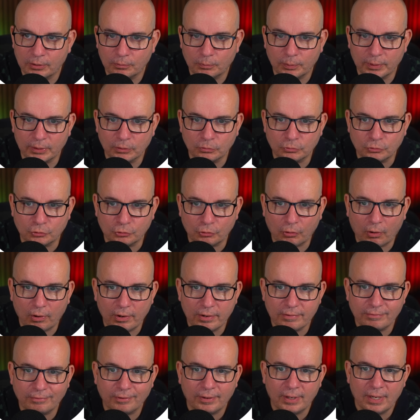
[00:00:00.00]
wheel
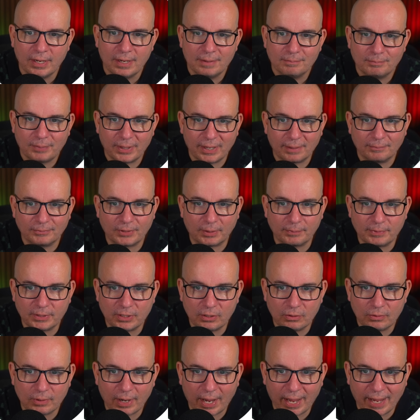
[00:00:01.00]
drive.
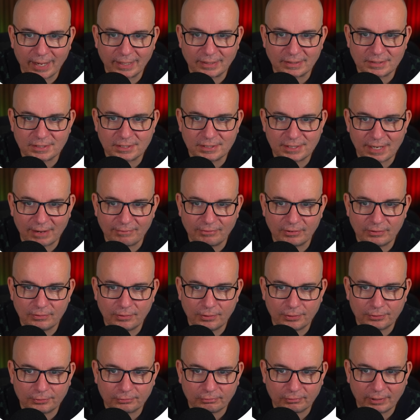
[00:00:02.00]
BMW
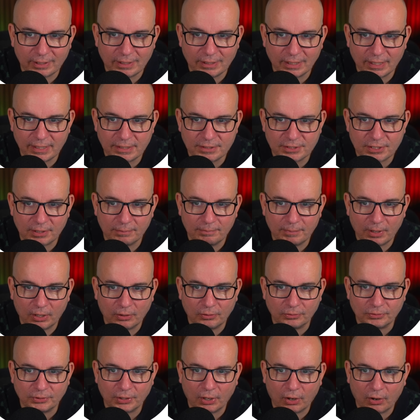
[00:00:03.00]
X7 3-litre
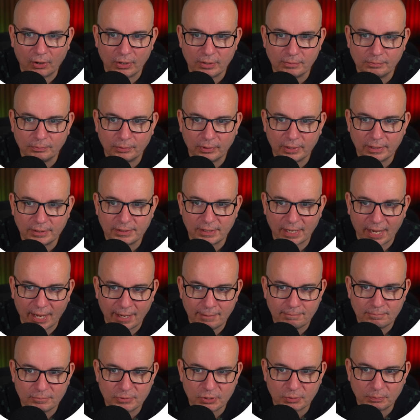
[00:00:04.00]
mild hybrid
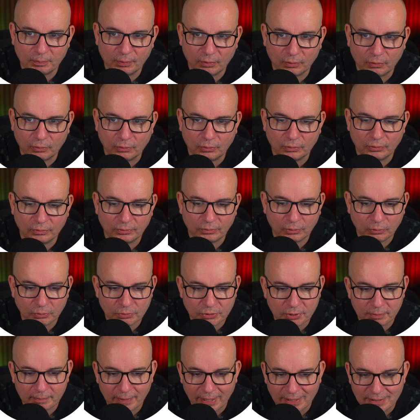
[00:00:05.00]
M Sport
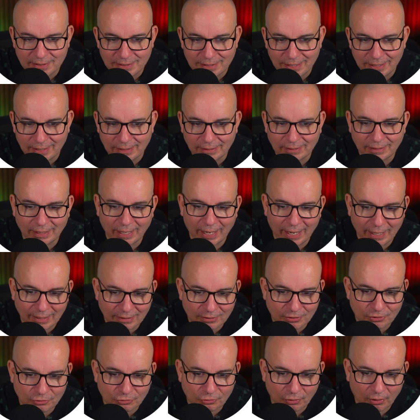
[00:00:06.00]
automatic
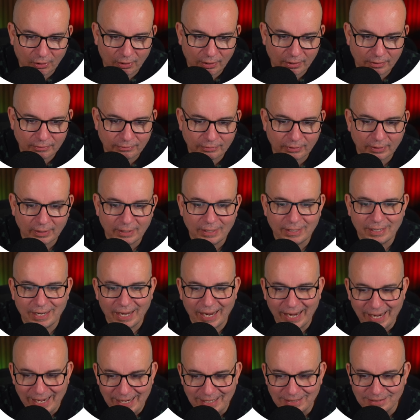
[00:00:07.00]
X-Drive
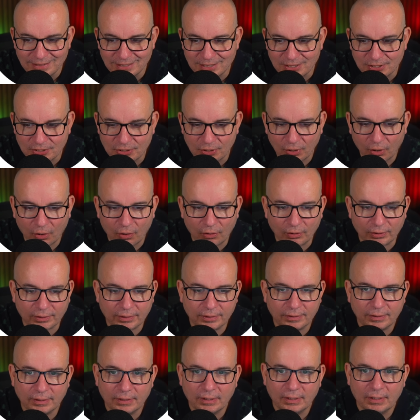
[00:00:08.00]
in
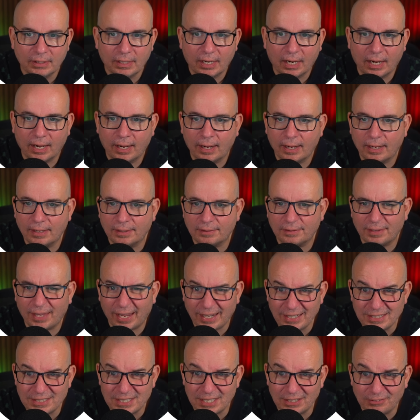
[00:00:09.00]
stock.
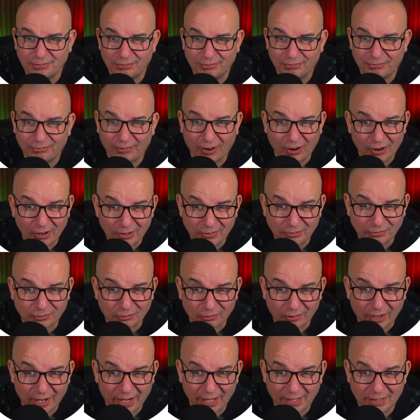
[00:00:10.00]
85
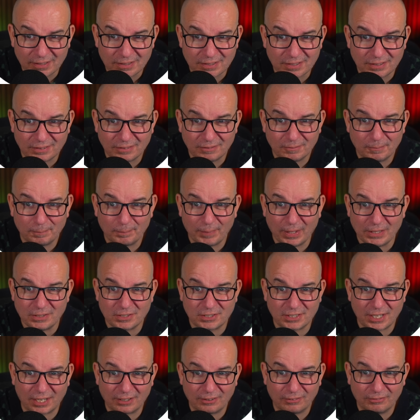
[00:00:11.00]
grand
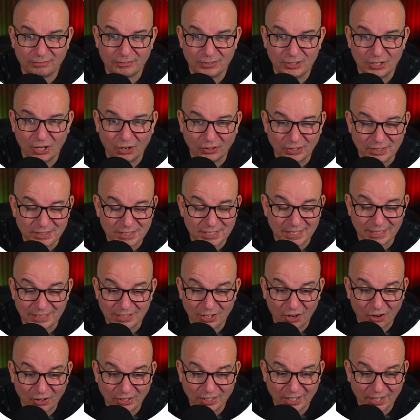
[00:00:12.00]
instead of
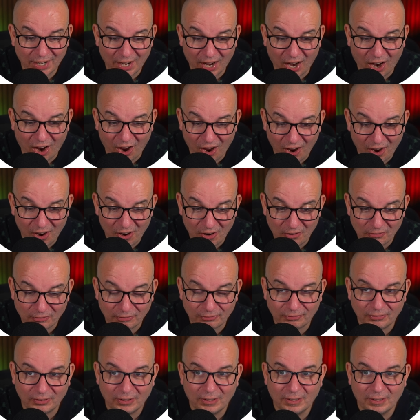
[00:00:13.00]
99.5.